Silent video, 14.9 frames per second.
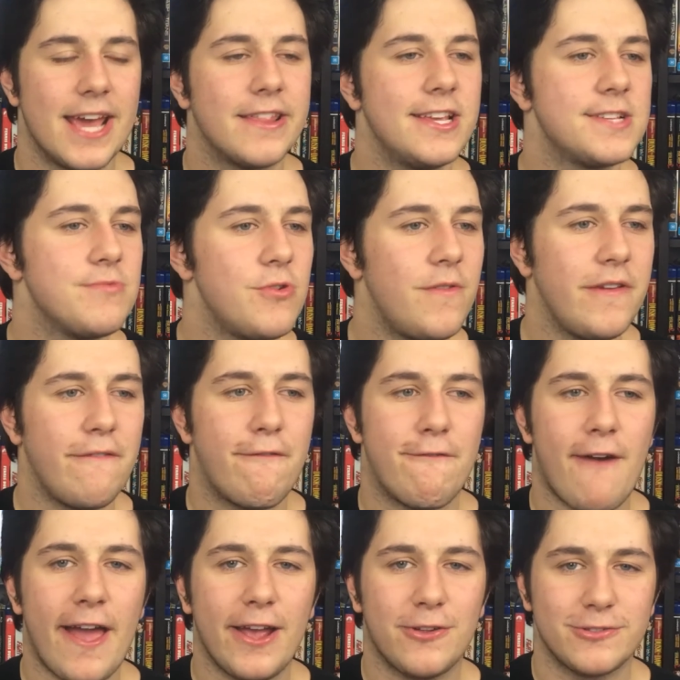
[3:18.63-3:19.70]
This movie
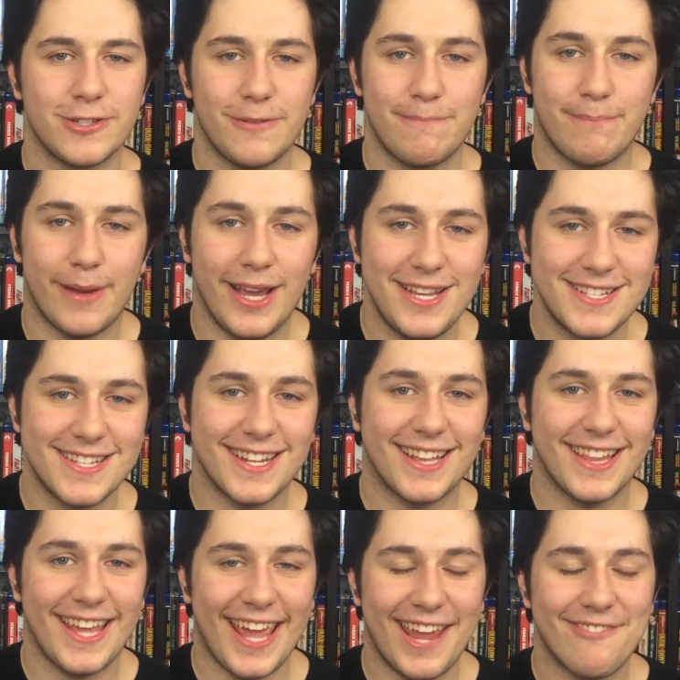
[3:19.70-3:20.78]
failed on
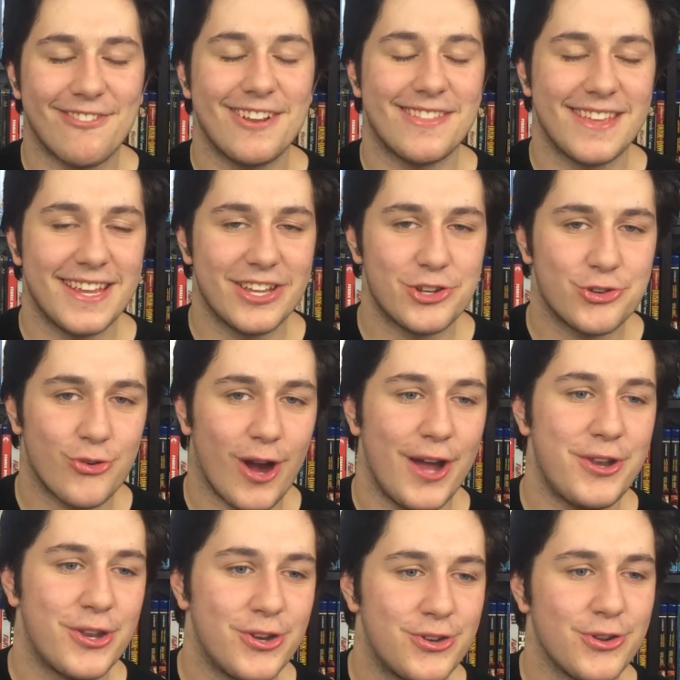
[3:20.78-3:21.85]
basically everything it
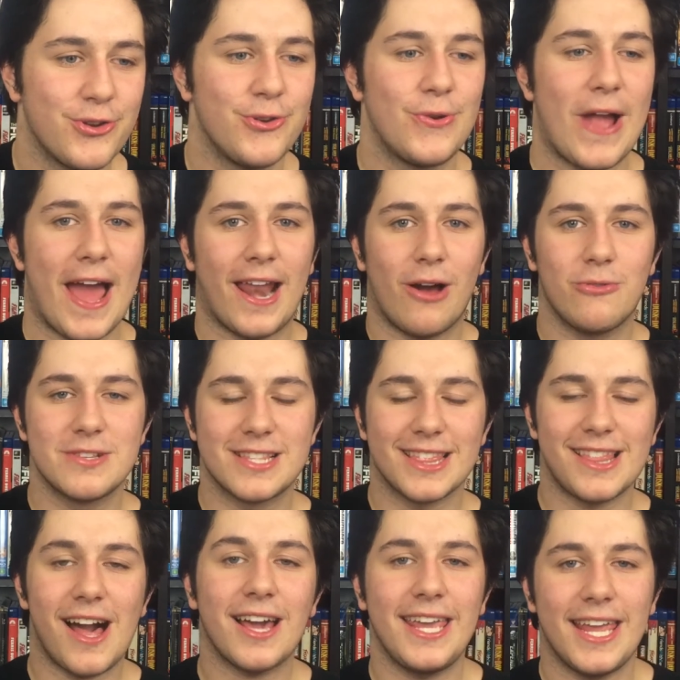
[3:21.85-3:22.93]
tried to do, and I was
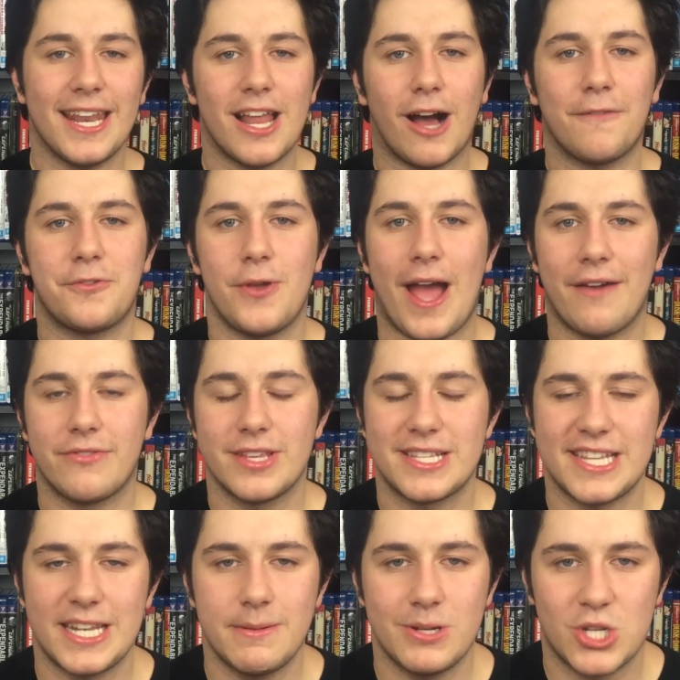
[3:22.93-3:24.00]
lucky enough to have the
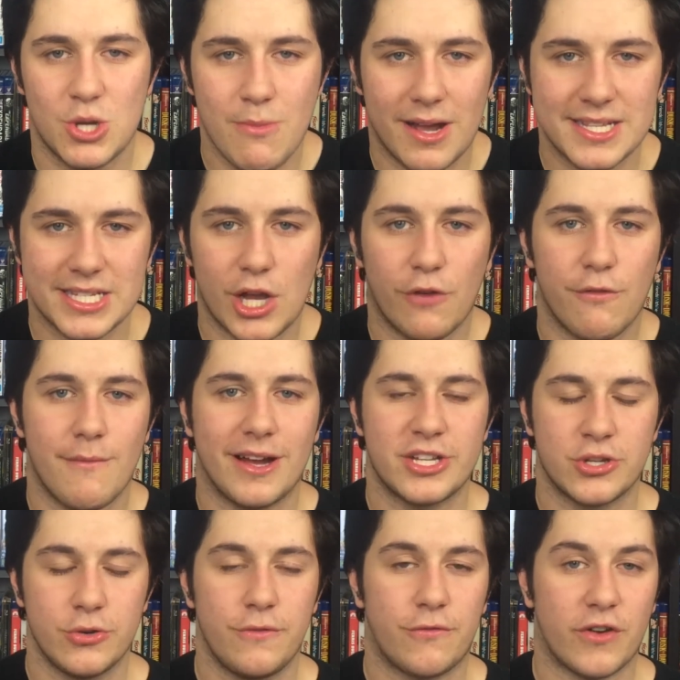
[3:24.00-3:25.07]
cinema to myself and my
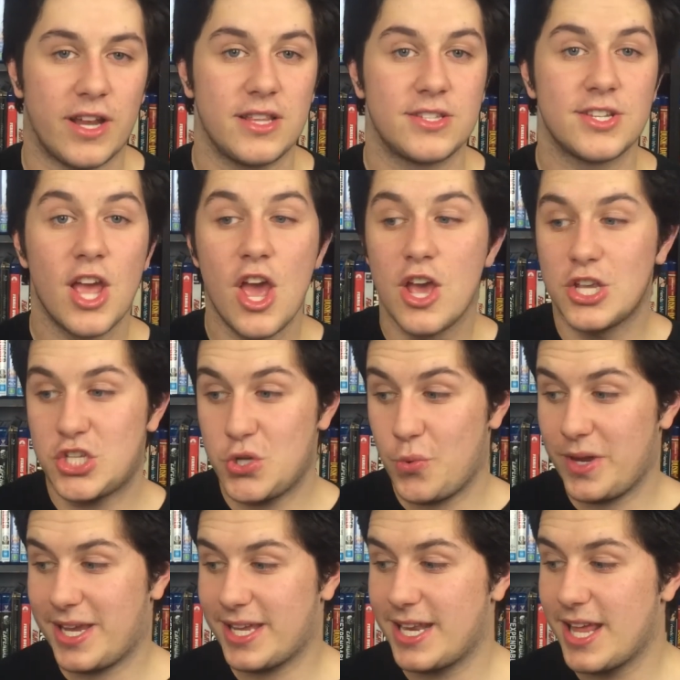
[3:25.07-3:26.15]
2 friends so
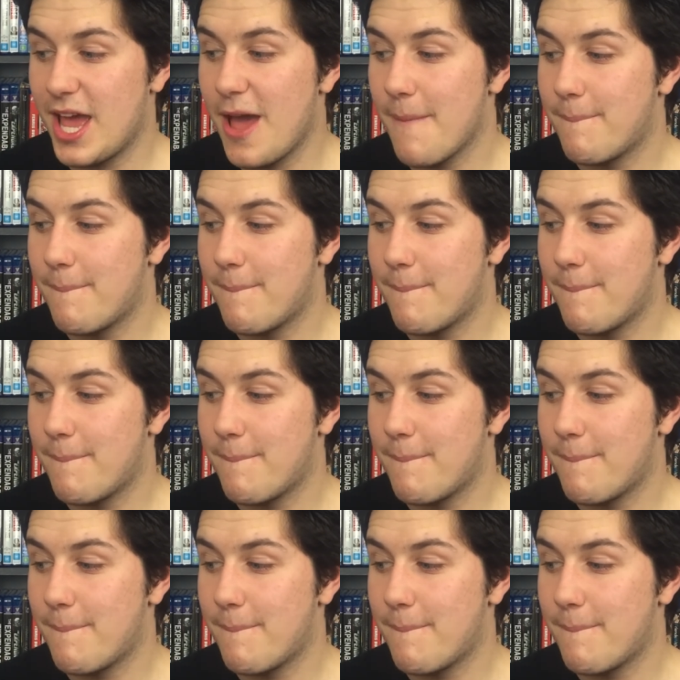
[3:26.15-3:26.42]
we could